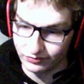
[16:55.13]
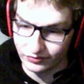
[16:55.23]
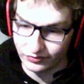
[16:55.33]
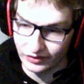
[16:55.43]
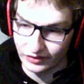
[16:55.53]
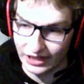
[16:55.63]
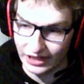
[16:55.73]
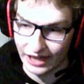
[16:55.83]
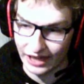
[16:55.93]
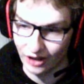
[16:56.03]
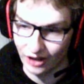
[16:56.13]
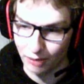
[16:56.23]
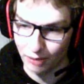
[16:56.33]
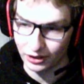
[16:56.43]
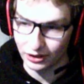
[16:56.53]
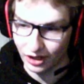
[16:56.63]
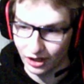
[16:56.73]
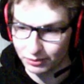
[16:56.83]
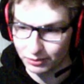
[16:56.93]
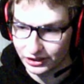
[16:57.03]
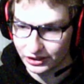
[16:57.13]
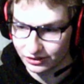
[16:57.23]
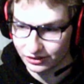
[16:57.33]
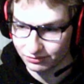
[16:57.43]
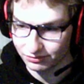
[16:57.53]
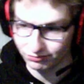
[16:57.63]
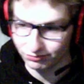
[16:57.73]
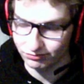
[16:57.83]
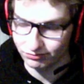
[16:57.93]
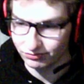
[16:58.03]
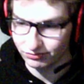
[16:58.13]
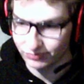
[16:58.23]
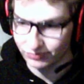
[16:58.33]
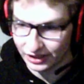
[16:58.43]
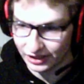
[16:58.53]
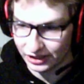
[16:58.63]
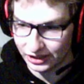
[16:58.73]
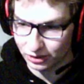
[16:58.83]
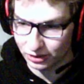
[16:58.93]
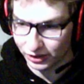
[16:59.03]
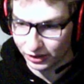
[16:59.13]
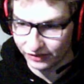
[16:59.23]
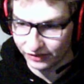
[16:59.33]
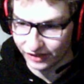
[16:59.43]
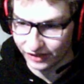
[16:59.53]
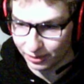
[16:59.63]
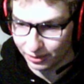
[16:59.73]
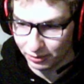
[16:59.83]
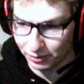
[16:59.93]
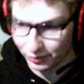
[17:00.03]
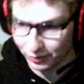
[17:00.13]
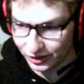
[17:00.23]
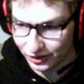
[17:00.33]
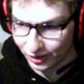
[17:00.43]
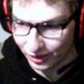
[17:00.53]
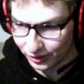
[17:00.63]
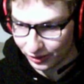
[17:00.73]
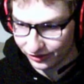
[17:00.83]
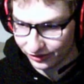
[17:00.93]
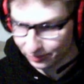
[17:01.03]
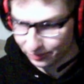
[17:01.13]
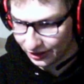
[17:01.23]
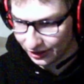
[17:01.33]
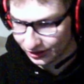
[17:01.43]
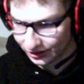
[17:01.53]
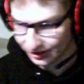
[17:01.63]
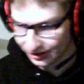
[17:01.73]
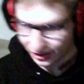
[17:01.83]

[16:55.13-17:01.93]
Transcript: yeah, I copy a lot because I see it's working for other people, but it's not working for me. It sucks.